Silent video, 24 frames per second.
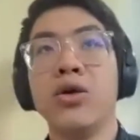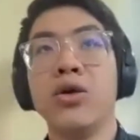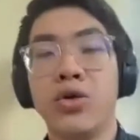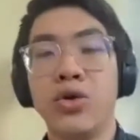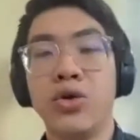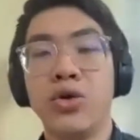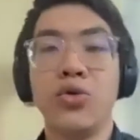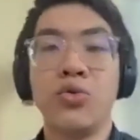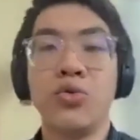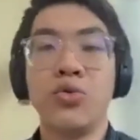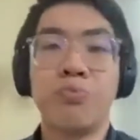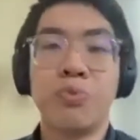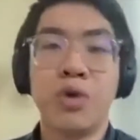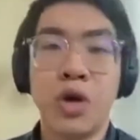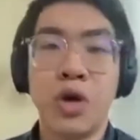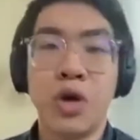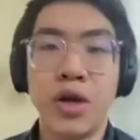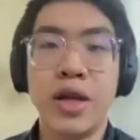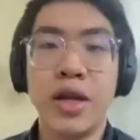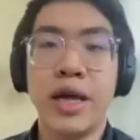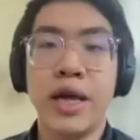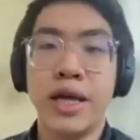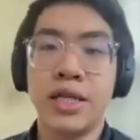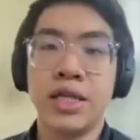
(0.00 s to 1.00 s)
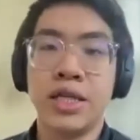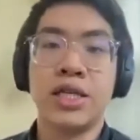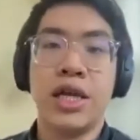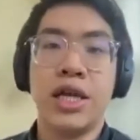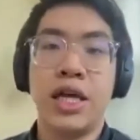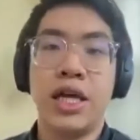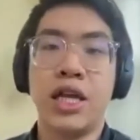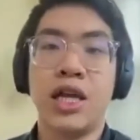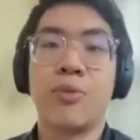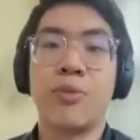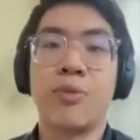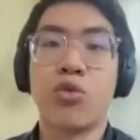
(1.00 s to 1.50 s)
you could just
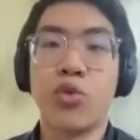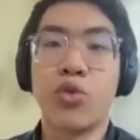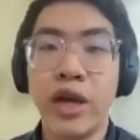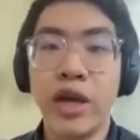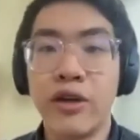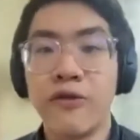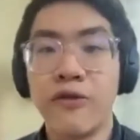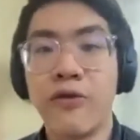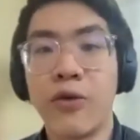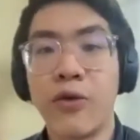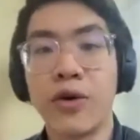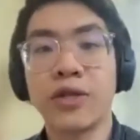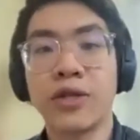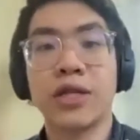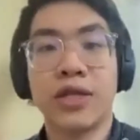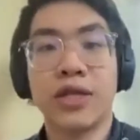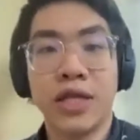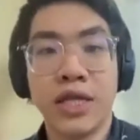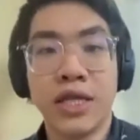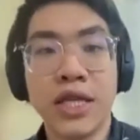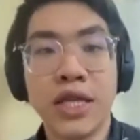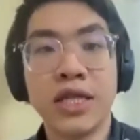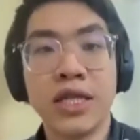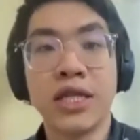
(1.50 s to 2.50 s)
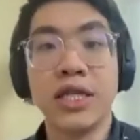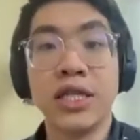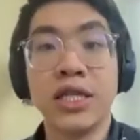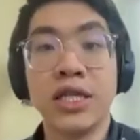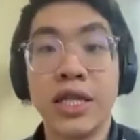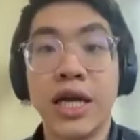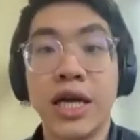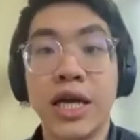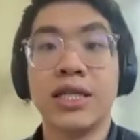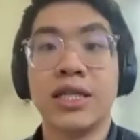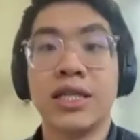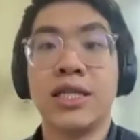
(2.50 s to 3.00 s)
end up reinforcing decisions
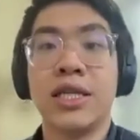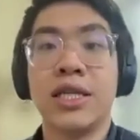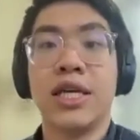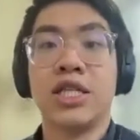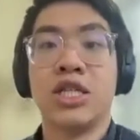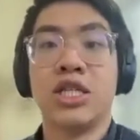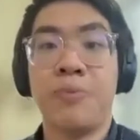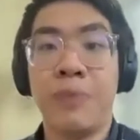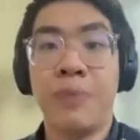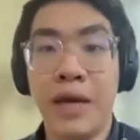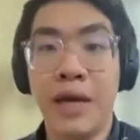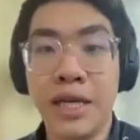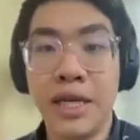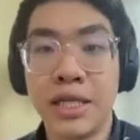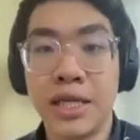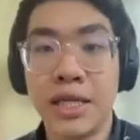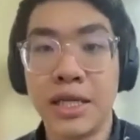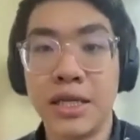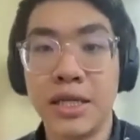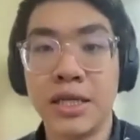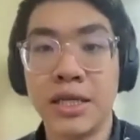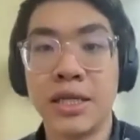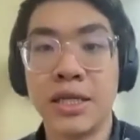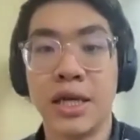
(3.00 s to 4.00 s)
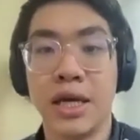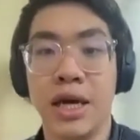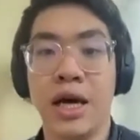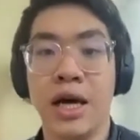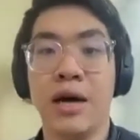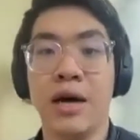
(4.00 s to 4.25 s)
not to test patients